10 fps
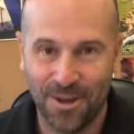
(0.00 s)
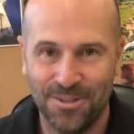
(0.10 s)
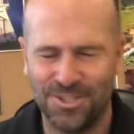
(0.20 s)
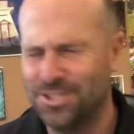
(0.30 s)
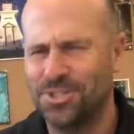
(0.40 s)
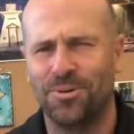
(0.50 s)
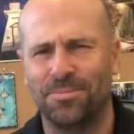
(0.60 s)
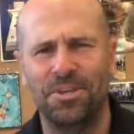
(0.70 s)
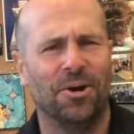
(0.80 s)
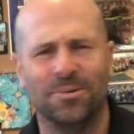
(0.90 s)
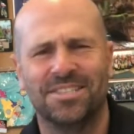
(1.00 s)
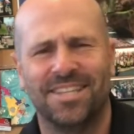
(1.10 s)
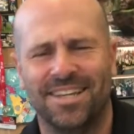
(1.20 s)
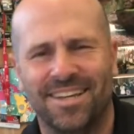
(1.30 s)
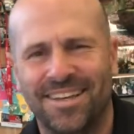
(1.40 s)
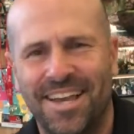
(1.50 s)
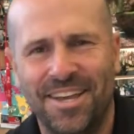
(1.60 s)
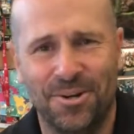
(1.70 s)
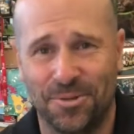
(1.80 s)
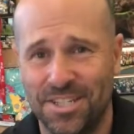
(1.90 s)
Just so, it's
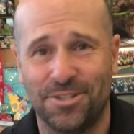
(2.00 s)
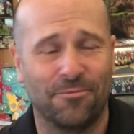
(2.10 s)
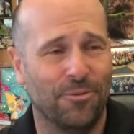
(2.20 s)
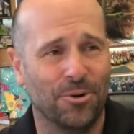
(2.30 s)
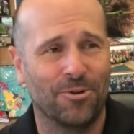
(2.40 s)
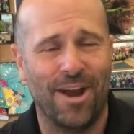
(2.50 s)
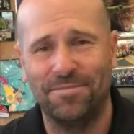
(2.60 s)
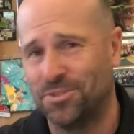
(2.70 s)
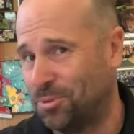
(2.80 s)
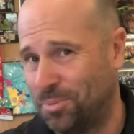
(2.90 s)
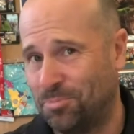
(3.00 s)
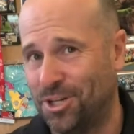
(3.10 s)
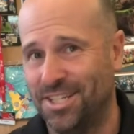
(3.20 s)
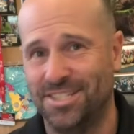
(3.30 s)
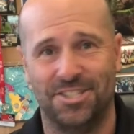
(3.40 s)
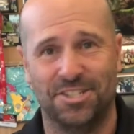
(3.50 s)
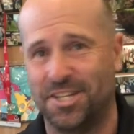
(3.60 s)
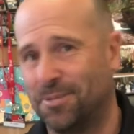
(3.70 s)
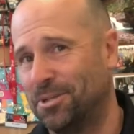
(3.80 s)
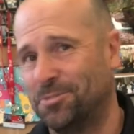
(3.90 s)
these are photographs, so it'd be pretty easy to just take
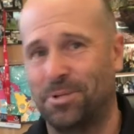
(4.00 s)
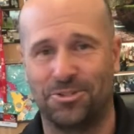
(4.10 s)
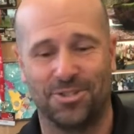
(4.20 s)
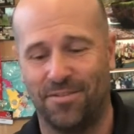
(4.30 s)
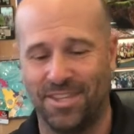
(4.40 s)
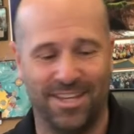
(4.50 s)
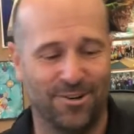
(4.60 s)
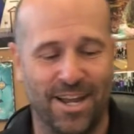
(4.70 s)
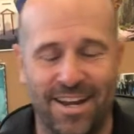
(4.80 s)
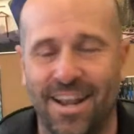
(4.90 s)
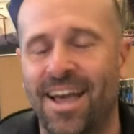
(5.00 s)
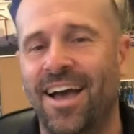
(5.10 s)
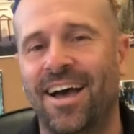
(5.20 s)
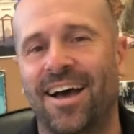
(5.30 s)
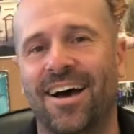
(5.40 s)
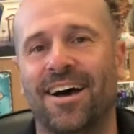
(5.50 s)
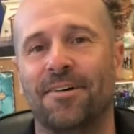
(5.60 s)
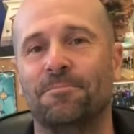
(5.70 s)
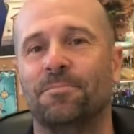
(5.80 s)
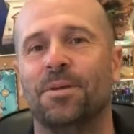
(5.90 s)
a bunch of pictures off the internet.
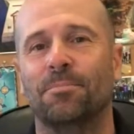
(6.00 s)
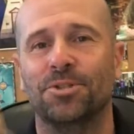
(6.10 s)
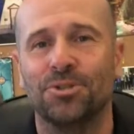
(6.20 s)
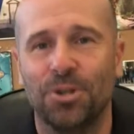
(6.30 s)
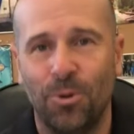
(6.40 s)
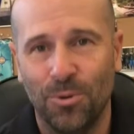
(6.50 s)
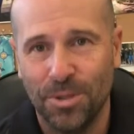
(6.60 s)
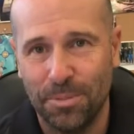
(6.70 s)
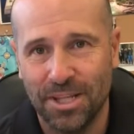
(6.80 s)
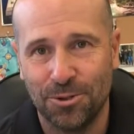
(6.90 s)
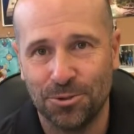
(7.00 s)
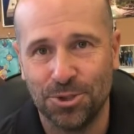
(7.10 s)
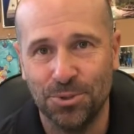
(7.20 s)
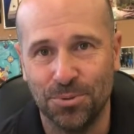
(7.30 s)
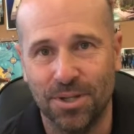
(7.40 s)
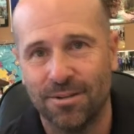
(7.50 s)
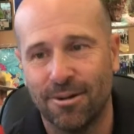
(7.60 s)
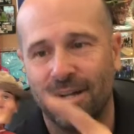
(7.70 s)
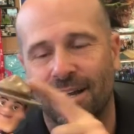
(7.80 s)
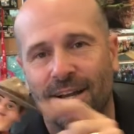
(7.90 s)
But you're gonna hold up a little dude,
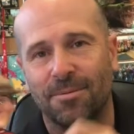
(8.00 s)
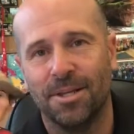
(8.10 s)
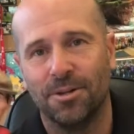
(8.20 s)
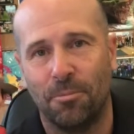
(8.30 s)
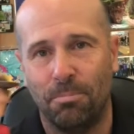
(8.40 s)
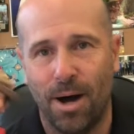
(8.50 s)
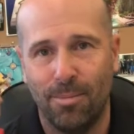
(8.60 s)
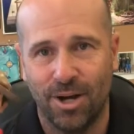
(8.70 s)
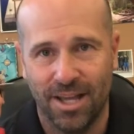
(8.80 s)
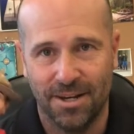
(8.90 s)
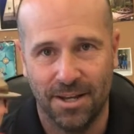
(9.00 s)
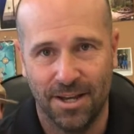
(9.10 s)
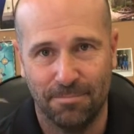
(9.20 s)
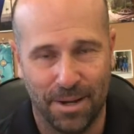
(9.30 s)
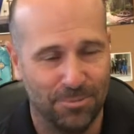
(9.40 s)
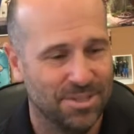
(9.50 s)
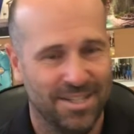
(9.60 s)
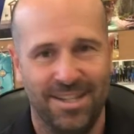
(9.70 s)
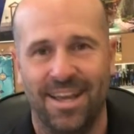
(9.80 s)
right? I got my little bobblehead Mountie